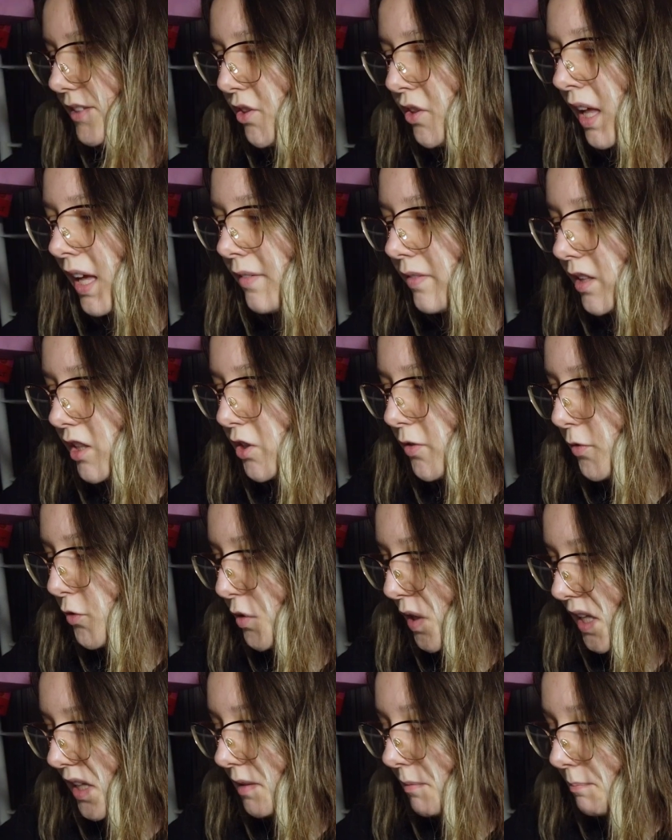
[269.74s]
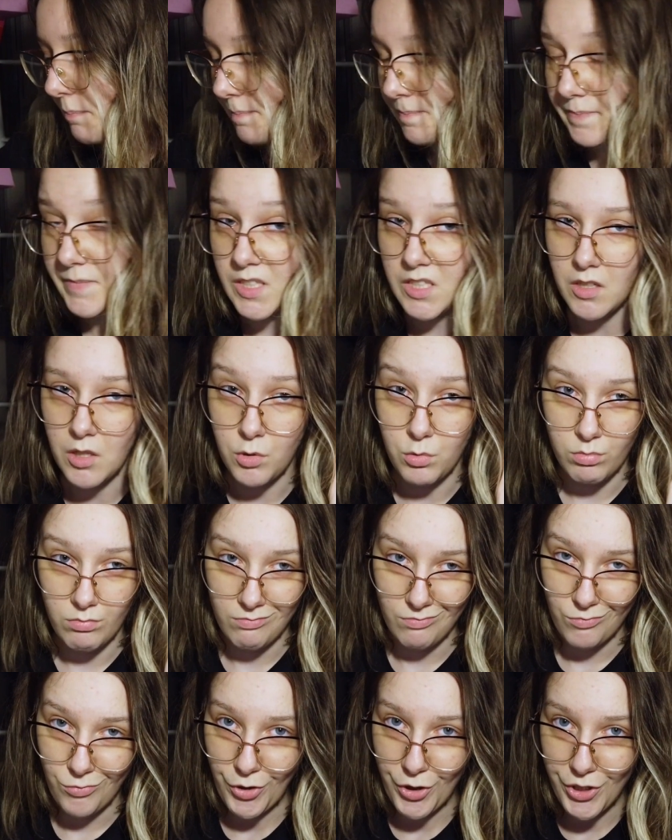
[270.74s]
I don't have a lot of green, so
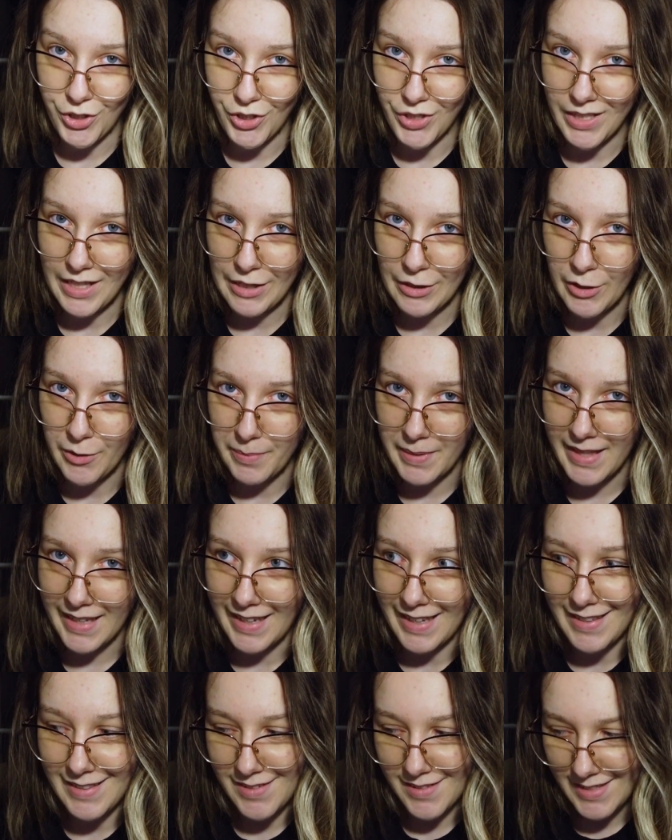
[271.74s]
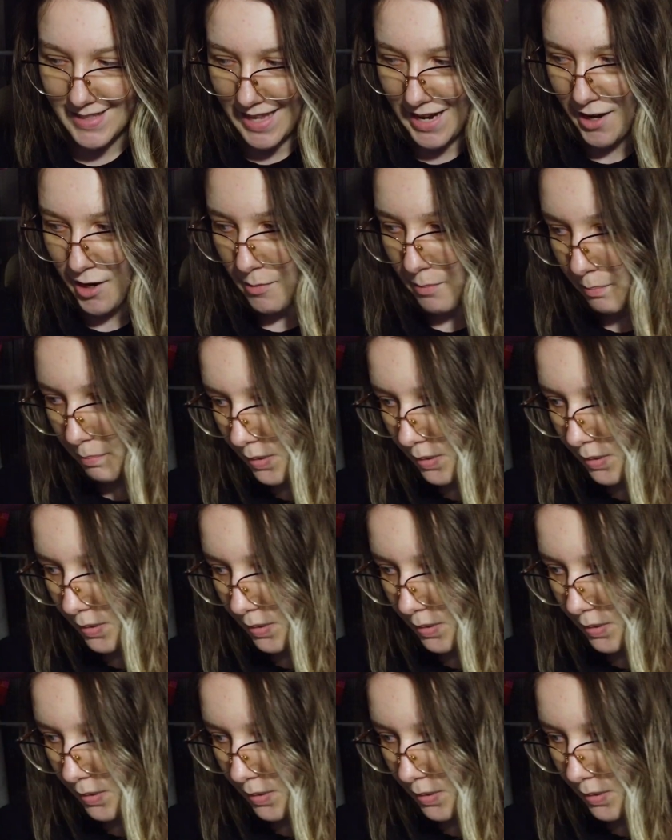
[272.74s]
we're not gonna copy the colors there,